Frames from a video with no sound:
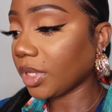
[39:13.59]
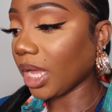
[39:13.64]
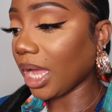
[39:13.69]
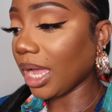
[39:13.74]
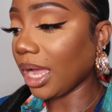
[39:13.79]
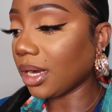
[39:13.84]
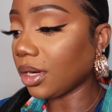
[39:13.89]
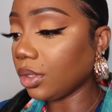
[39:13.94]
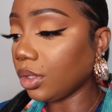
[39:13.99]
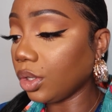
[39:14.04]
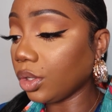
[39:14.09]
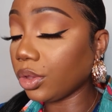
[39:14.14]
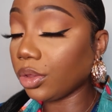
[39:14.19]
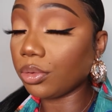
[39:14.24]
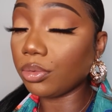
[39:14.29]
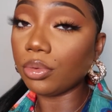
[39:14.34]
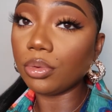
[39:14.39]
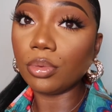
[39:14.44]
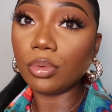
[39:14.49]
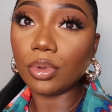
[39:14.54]
I got to look
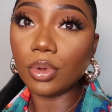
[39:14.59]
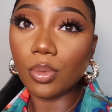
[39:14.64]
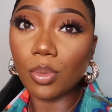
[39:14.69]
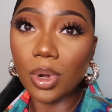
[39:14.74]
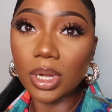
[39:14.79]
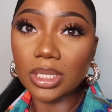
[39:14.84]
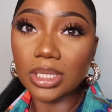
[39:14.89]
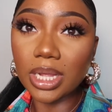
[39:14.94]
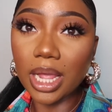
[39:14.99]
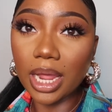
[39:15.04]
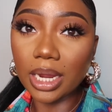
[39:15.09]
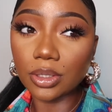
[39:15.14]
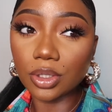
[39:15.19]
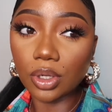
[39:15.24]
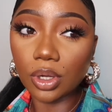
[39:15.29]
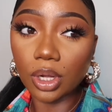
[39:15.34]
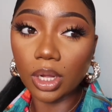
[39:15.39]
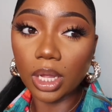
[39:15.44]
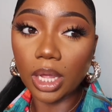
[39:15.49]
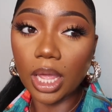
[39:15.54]
through the ones I
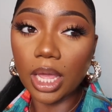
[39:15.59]
took